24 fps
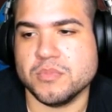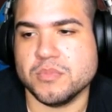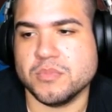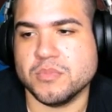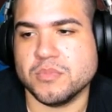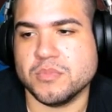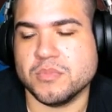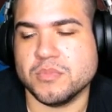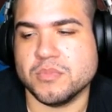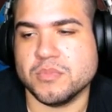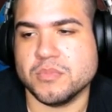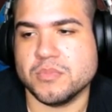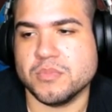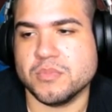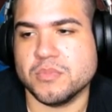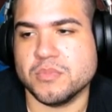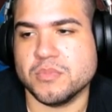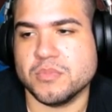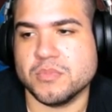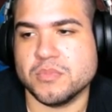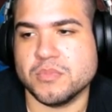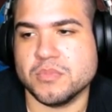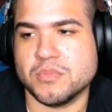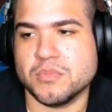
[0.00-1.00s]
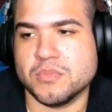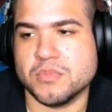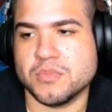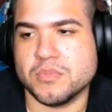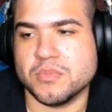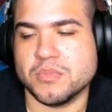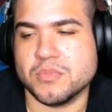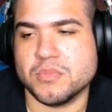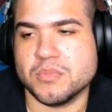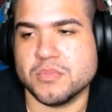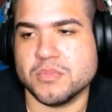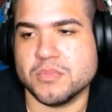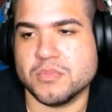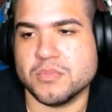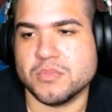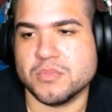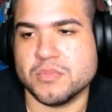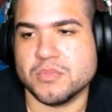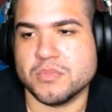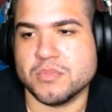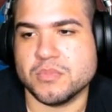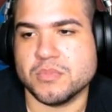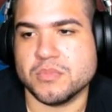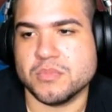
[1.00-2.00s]

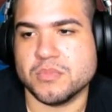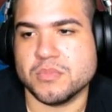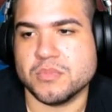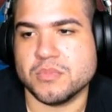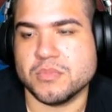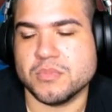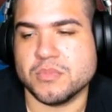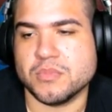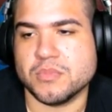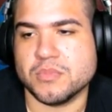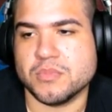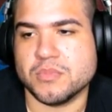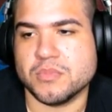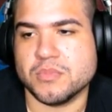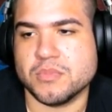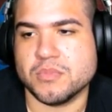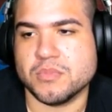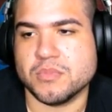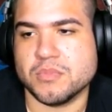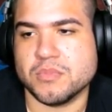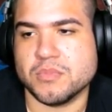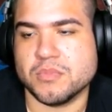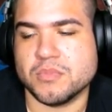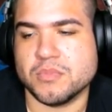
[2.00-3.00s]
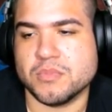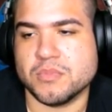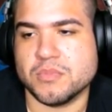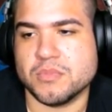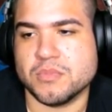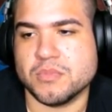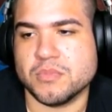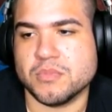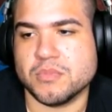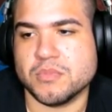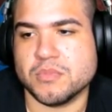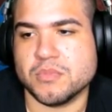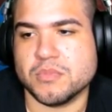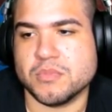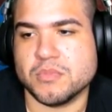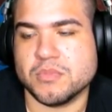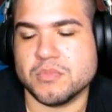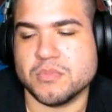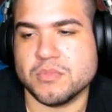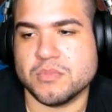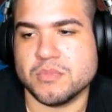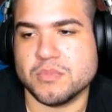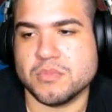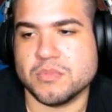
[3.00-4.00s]

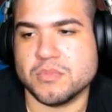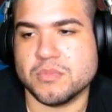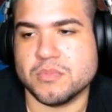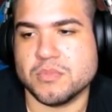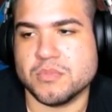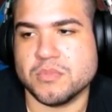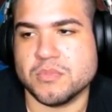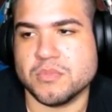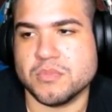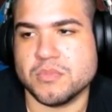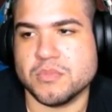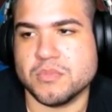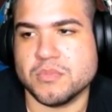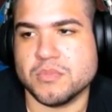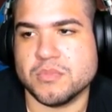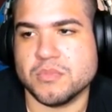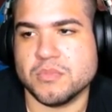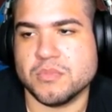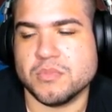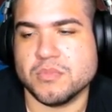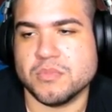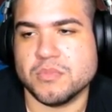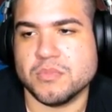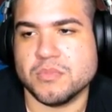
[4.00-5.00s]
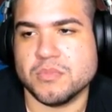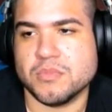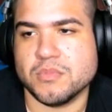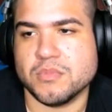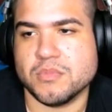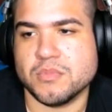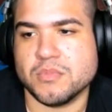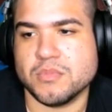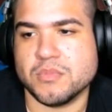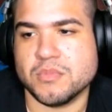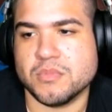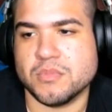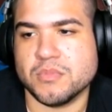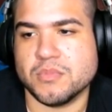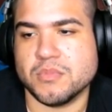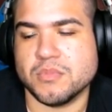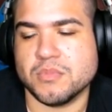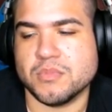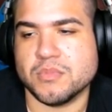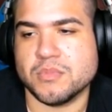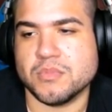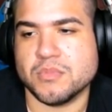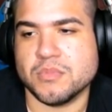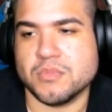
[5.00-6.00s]

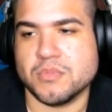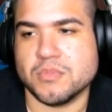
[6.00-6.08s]
This person isn't speaking.